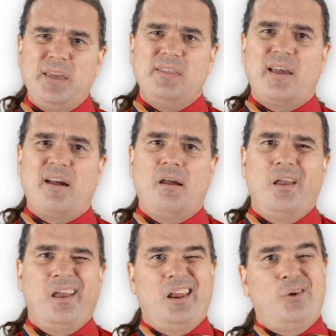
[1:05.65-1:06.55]
be there,
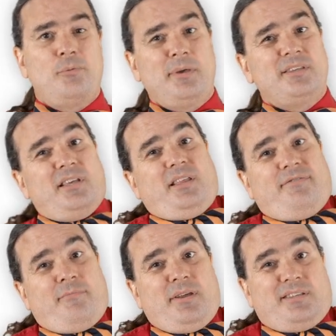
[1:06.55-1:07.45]
and it would be silly
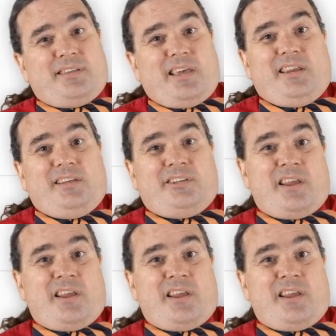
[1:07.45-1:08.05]
for me to say it each